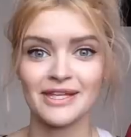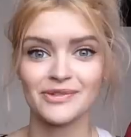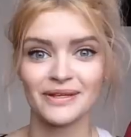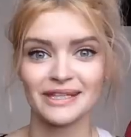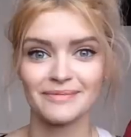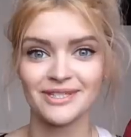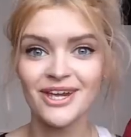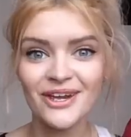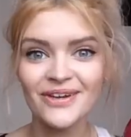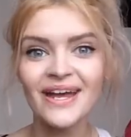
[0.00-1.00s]
be enjoying them
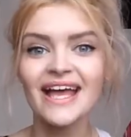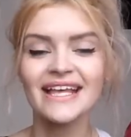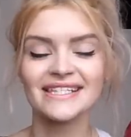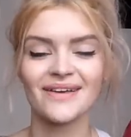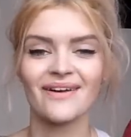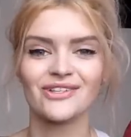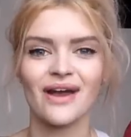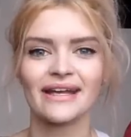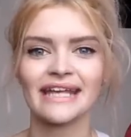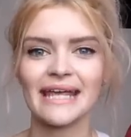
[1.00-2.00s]
too, so I'll
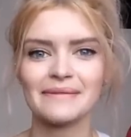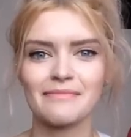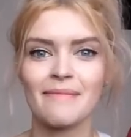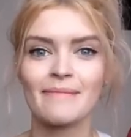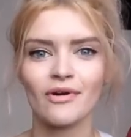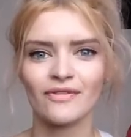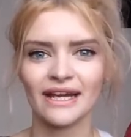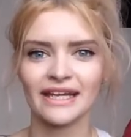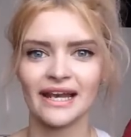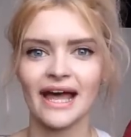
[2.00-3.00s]
try and keep them a bit more
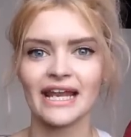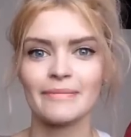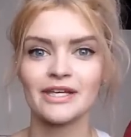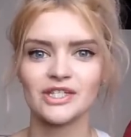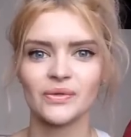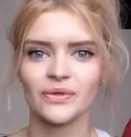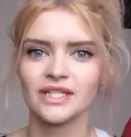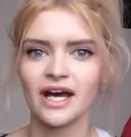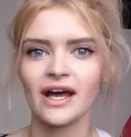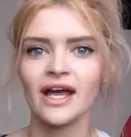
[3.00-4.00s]
regular and a bit
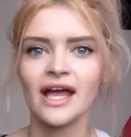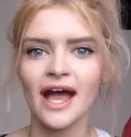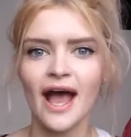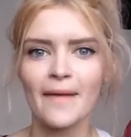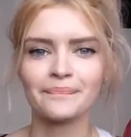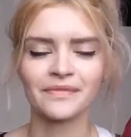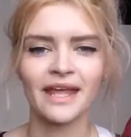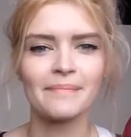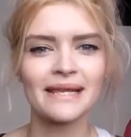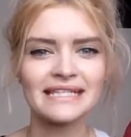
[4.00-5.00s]
shorter.
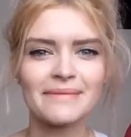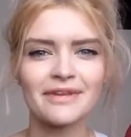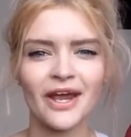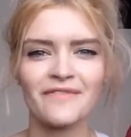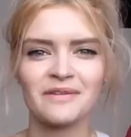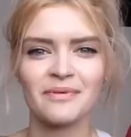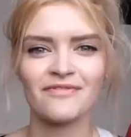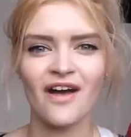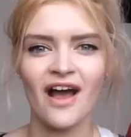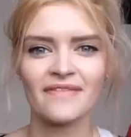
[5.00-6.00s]
Yeah, please let me know if you
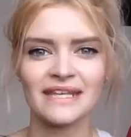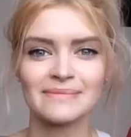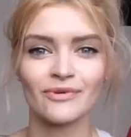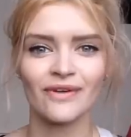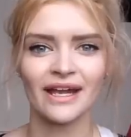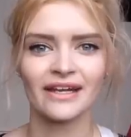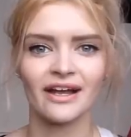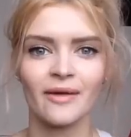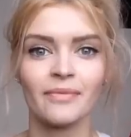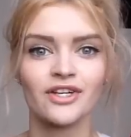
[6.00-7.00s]
prefer these more
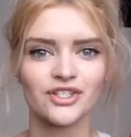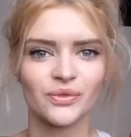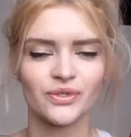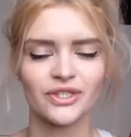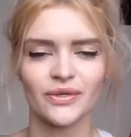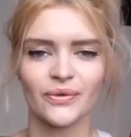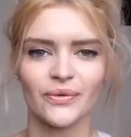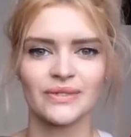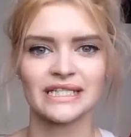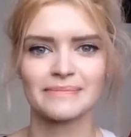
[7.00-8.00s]
regular but shorter
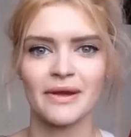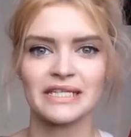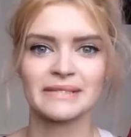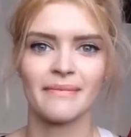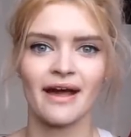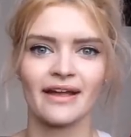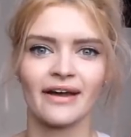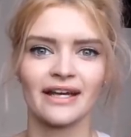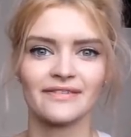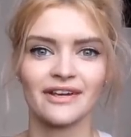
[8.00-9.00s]
hauls as opposed to my
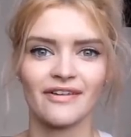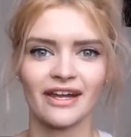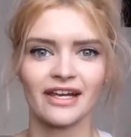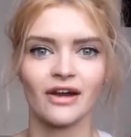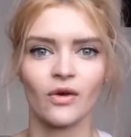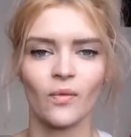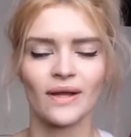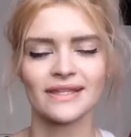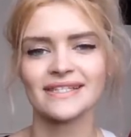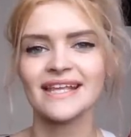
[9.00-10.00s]
kind of irregular long
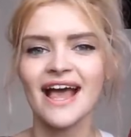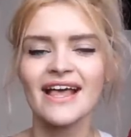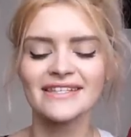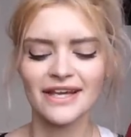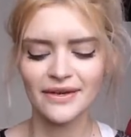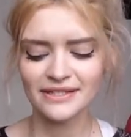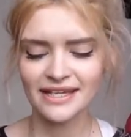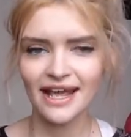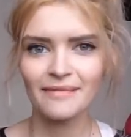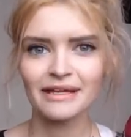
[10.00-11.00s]
ones. So
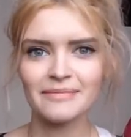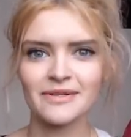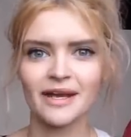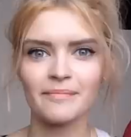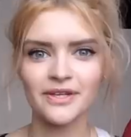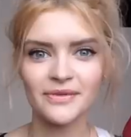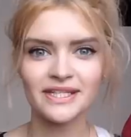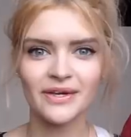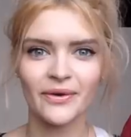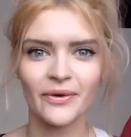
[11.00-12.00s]
today I'm going to be doing a
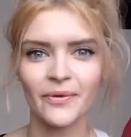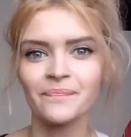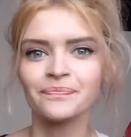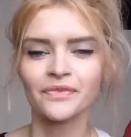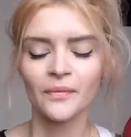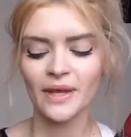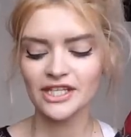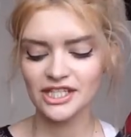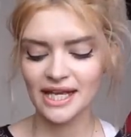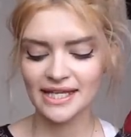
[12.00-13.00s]
beauty haul
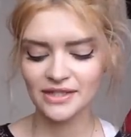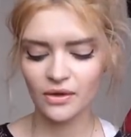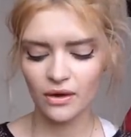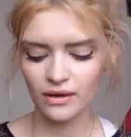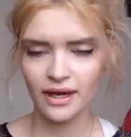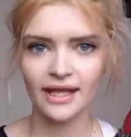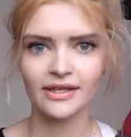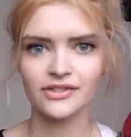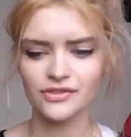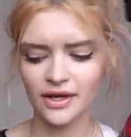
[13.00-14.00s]
which has got
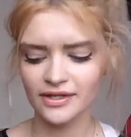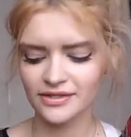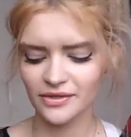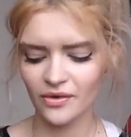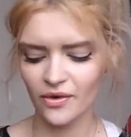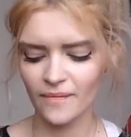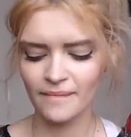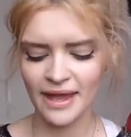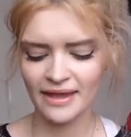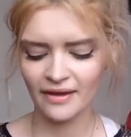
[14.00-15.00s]
like drugstore,
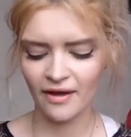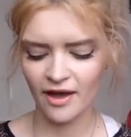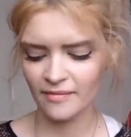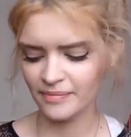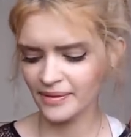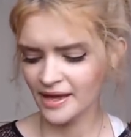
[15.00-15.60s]
makeup,